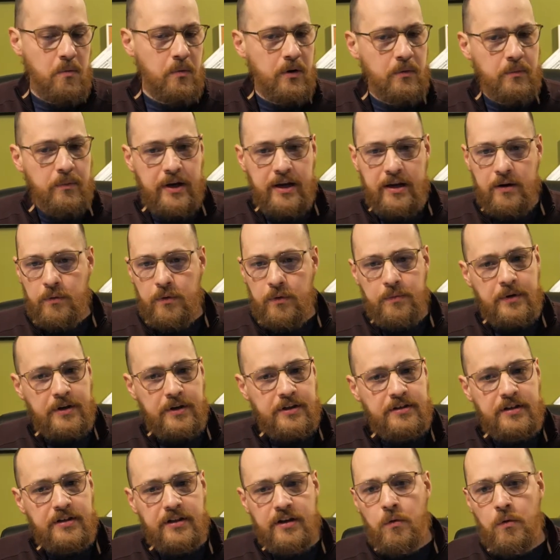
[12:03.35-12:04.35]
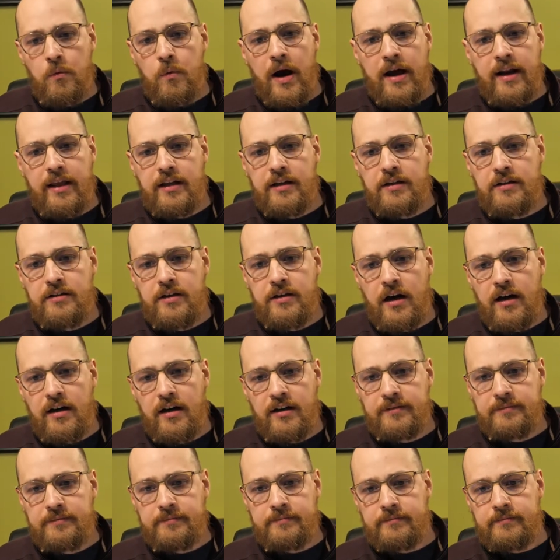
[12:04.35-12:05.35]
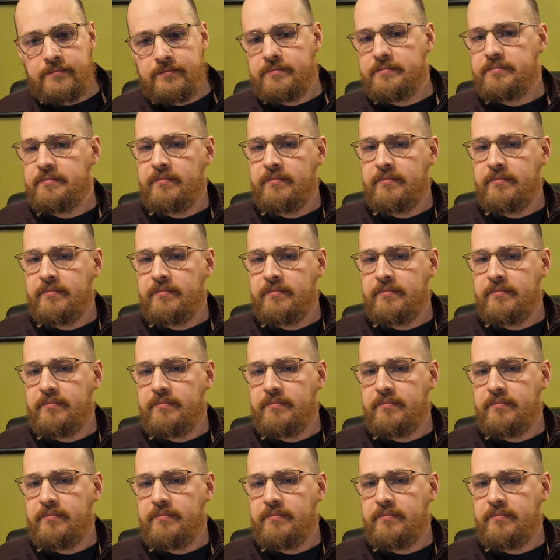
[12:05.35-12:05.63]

when we when we see a wedding done